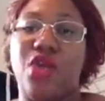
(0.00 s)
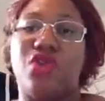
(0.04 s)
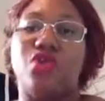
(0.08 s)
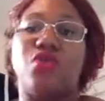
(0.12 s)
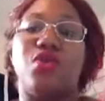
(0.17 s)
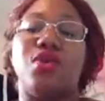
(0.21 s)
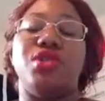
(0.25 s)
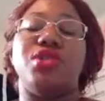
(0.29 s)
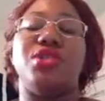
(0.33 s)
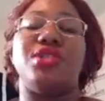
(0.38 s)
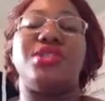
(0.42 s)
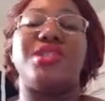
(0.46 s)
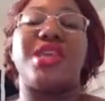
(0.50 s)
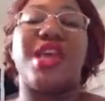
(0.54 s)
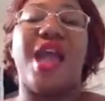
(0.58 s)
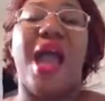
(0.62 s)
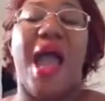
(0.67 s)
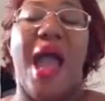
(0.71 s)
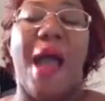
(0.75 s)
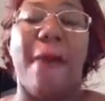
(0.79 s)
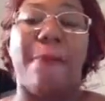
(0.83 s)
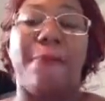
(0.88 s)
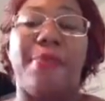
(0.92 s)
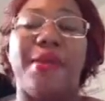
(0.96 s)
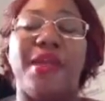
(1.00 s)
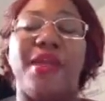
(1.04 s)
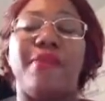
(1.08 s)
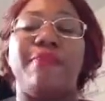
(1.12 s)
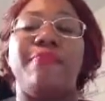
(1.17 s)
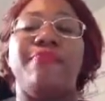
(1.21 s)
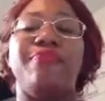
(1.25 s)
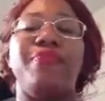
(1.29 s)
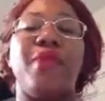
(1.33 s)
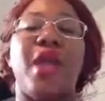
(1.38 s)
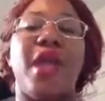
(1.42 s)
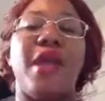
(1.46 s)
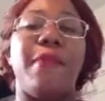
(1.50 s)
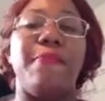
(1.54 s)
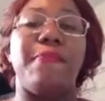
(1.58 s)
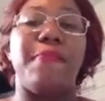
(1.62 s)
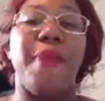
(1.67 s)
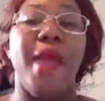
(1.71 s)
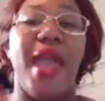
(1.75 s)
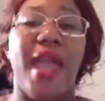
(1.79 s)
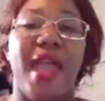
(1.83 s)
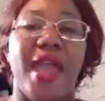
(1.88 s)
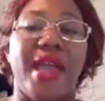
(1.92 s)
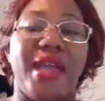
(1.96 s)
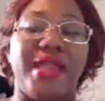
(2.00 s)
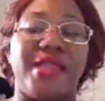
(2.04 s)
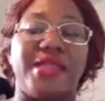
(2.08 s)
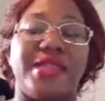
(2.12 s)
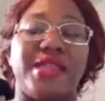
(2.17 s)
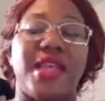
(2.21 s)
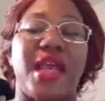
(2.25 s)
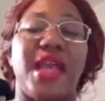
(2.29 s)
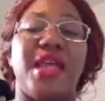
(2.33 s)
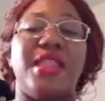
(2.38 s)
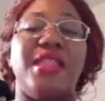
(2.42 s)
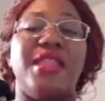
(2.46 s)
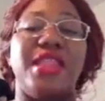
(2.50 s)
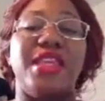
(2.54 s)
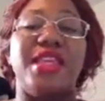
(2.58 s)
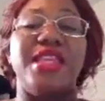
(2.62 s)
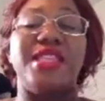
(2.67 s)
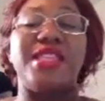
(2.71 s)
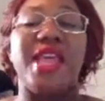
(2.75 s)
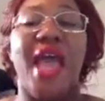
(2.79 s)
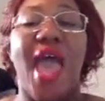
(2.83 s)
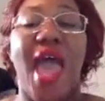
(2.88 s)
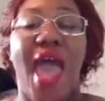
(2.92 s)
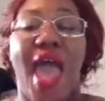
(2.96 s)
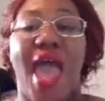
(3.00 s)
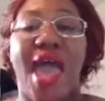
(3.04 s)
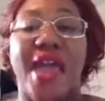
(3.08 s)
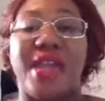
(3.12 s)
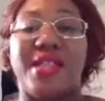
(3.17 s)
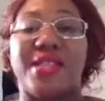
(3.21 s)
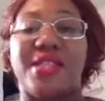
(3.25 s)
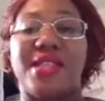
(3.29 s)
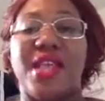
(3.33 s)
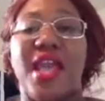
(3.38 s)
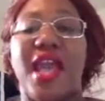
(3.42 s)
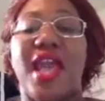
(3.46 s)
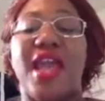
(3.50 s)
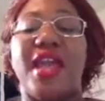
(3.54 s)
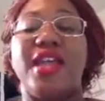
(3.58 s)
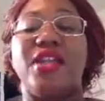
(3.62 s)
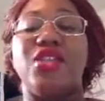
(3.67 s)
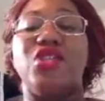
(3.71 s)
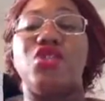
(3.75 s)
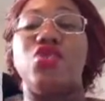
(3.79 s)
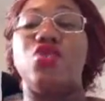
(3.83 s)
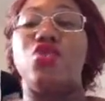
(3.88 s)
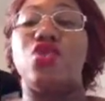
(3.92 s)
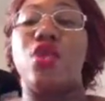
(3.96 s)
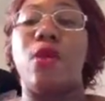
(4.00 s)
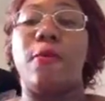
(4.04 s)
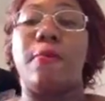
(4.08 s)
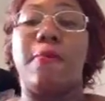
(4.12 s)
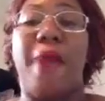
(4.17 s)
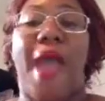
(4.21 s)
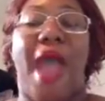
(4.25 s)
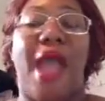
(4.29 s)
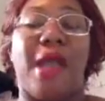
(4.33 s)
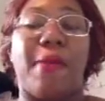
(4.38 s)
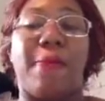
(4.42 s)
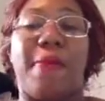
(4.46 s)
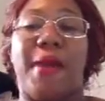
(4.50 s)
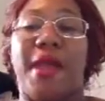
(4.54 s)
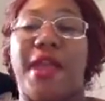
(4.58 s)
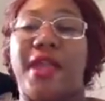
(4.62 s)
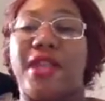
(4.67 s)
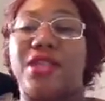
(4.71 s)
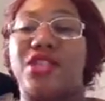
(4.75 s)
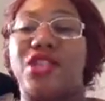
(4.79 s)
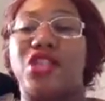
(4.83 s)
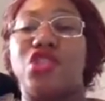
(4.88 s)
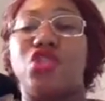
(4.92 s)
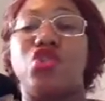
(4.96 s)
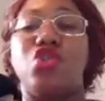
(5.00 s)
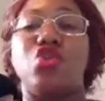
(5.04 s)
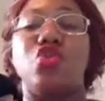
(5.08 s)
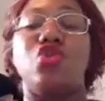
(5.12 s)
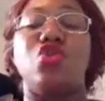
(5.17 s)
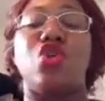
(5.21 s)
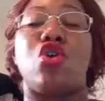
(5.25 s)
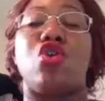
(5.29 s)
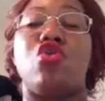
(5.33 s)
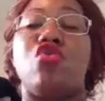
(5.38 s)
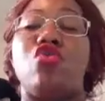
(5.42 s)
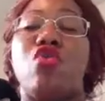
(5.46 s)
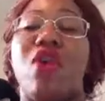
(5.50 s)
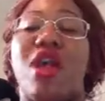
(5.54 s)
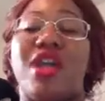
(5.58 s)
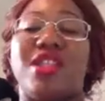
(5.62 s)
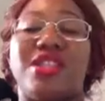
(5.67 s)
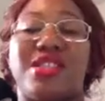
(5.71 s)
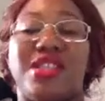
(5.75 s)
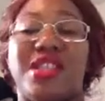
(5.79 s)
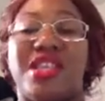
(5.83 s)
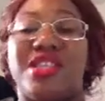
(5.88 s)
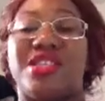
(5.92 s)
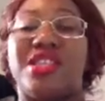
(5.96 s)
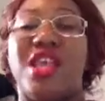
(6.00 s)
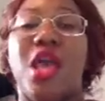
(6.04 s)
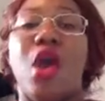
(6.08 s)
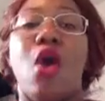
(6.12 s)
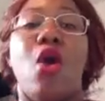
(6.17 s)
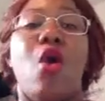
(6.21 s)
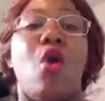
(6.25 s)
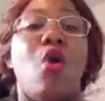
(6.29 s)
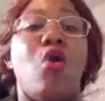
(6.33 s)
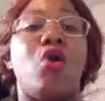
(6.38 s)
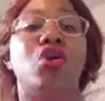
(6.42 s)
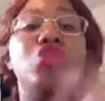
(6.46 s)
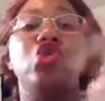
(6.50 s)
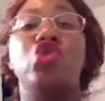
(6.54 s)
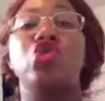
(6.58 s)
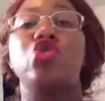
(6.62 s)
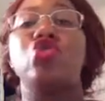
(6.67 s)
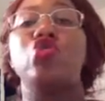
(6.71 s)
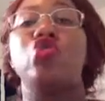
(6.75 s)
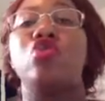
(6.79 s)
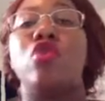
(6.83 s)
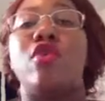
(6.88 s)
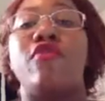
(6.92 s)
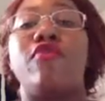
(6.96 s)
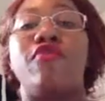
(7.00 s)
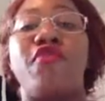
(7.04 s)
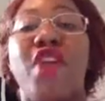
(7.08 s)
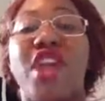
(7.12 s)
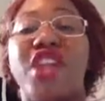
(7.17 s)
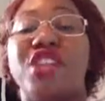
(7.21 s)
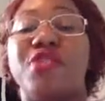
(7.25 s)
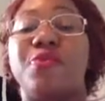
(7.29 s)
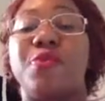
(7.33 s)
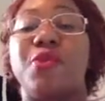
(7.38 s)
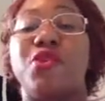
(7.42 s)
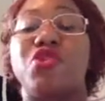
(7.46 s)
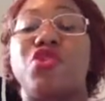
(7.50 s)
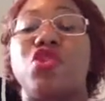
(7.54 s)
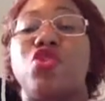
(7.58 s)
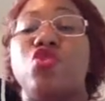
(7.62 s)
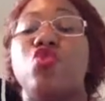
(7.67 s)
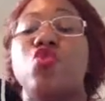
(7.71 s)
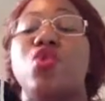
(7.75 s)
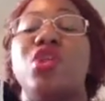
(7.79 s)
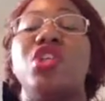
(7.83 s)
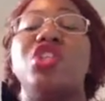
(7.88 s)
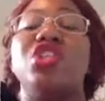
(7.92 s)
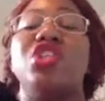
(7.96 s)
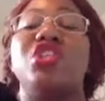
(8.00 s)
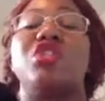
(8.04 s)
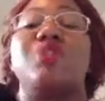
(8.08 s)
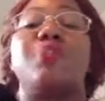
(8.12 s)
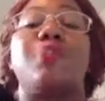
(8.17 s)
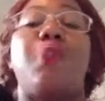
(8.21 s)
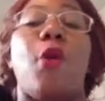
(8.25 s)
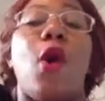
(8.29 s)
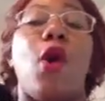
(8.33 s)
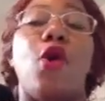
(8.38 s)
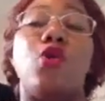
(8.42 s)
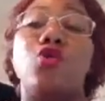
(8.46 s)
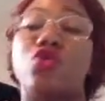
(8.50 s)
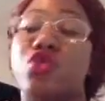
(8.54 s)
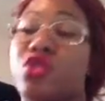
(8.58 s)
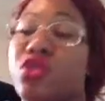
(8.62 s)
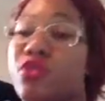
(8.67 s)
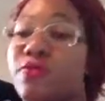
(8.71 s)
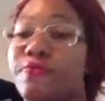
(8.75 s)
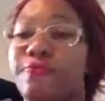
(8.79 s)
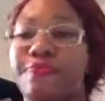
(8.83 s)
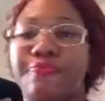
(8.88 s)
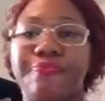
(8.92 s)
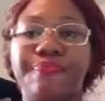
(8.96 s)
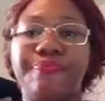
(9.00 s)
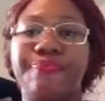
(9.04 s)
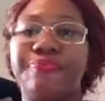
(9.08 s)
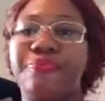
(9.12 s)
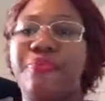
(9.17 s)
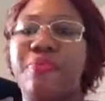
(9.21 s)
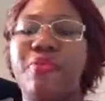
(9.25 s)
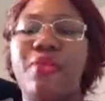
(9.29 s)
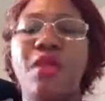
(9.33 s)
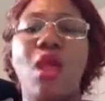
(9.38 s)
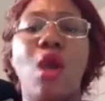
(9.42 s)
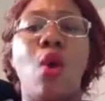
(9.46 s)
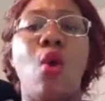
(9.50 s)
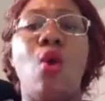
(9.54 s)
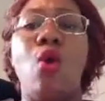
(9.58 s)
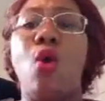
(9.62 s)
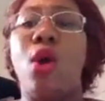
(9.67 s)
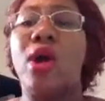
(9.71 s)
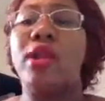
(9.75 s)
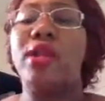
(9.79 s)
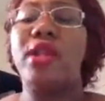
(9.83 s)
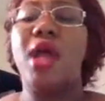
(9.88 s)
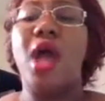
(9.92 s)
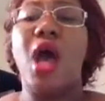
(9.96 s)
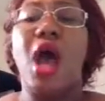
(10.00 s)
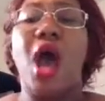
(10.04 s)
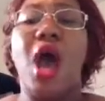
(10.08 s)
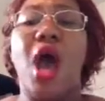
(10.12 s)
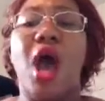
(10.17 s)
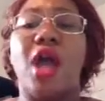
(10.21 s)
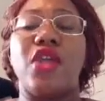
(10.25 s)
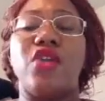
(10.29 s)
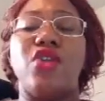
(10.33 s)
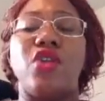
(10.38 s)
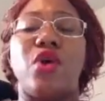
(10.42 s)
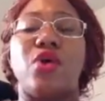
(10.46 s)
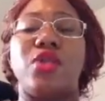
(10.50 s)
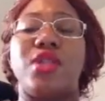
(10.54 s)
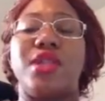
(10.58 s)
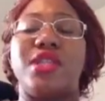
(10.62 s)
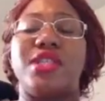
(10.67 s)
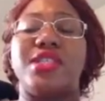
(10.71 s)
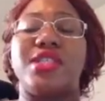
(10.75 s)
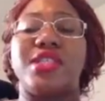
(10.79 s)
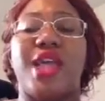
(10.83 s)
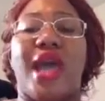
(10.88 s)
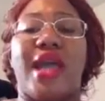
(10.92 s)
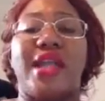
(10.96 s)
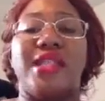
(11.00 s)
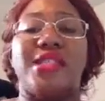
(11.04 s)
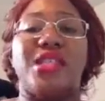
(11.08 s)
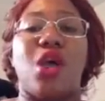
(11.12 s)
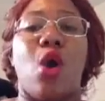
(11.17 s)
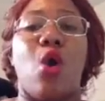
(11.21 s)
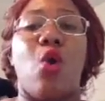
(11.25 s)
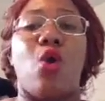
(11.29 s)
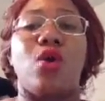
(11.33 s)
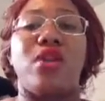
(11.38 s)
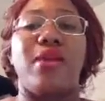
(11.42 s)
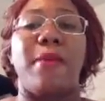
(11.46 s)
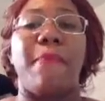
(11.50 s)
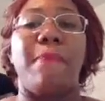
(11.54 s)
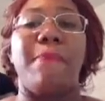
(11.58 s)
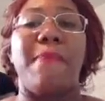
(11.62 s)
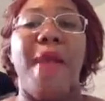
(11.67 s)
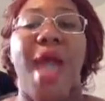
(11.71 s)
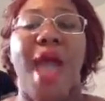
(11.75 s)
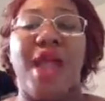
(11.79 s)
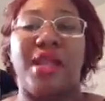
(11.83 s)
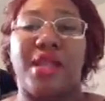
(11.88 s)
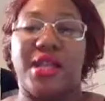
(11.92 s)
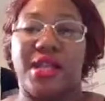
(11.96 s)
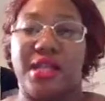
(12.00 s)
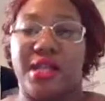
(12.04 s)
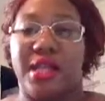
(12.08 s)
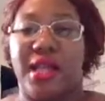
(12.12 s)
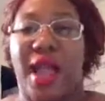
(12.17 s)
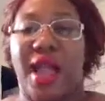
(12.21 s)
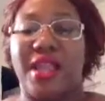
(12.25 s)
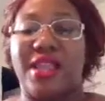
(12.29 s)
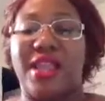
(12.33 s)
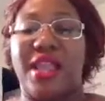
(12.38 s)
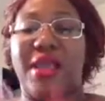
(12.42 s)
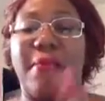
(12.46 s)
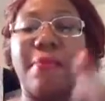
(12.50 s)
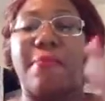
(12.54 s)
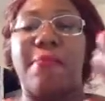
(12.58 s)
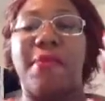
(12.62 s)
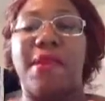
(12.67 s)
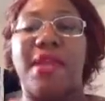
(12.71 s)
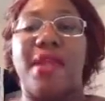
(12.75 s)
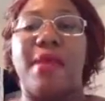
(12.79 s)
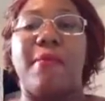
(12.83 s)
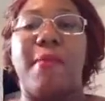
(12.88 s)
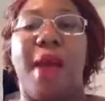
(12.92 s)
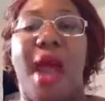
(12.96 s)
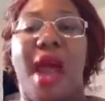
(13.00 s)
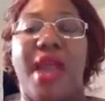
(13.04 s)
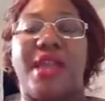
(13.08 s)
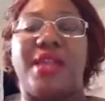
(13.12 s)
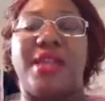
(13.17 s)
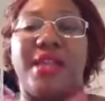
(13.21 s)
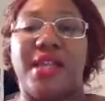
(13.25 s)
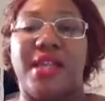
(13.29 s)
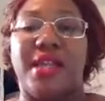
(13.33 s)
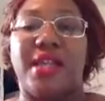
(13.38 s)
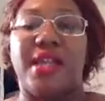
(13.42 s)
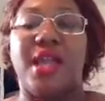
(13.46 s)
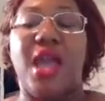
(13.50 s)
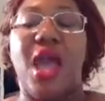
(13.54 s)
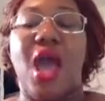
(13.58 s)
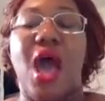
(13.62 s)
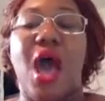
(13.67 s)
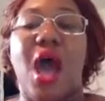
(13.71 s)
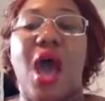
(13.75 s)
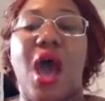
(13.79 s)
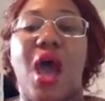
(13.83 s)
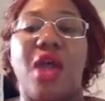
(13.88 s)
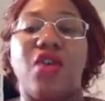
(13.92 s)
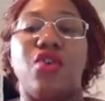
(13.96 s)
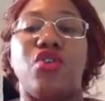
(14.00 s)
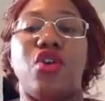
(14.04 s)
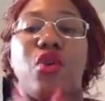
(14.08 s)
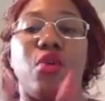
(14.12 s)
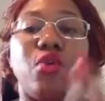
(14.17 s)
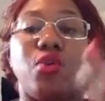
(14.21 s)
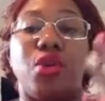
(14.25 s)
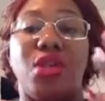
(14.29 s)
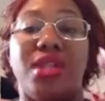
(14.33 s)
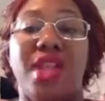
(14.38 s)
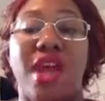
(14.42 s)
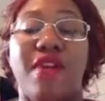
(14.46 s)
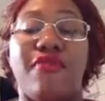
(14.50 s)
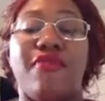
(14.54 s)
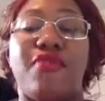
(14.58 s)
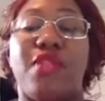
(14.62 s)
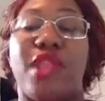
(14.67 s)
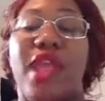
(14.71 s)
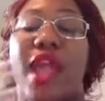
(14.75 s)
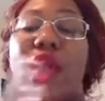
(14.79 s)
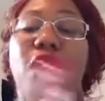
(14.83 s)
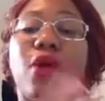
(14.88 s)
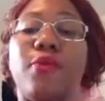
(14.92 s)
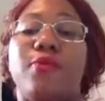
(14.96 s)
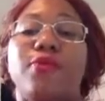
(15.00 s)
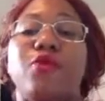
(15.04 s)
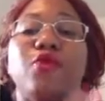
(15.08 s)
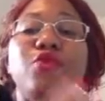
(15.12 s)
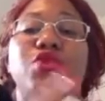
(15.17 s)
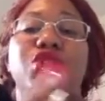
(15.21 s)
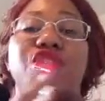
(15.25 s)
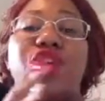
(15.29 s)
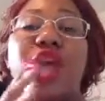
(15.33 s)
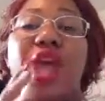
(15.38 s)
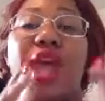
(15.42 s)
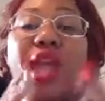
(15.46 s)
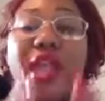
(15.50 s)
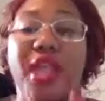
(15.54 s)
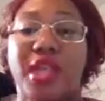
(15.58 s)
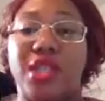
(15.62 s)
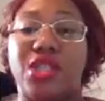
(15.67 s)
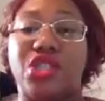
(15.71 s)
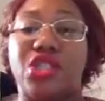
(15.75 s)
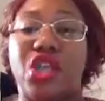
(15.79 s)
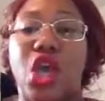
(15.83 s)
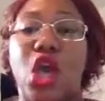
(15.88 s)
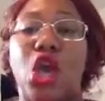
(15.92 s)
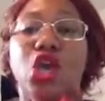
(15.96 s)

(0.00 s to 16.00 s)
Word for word: You can just copy and paste these ads into your Backpage, into your Craigslist, onto your Facebook so you can just post on uh, you know these sites automatically. I think BMID uh, you know will definitely help you change